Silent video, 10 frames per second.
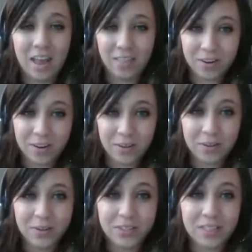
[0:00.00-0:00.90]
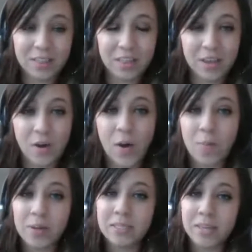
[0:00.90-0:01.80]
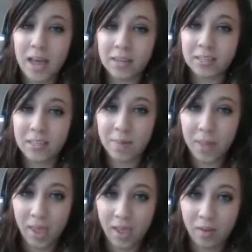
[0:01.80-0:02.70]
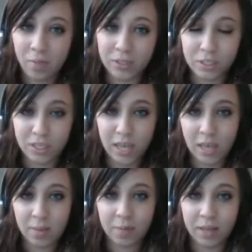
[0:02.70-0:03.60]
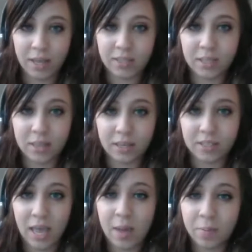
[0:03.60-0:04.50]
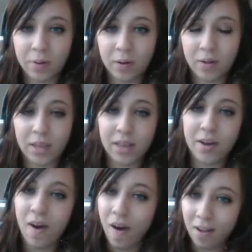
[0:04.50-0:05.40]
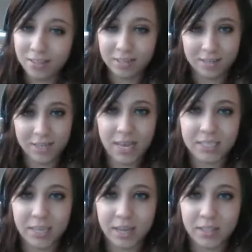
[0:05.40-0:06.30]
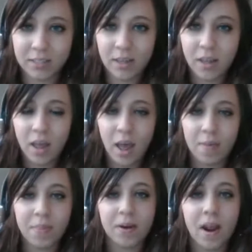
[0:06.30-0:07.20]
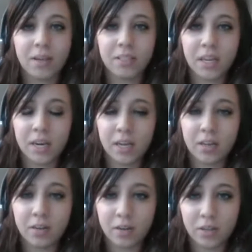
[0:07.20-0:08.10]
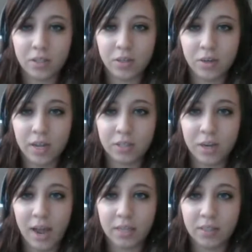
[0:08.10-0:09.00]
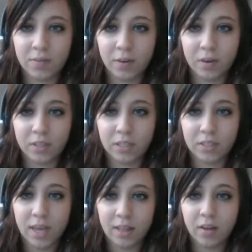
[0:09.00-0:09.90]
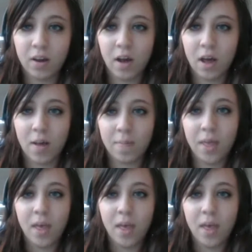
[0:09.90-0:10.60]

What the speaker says: other news, the OpenStack Summit, which is taking place this April in Austin, Texas, they're actually going to include a 2-day track devoted to telecom,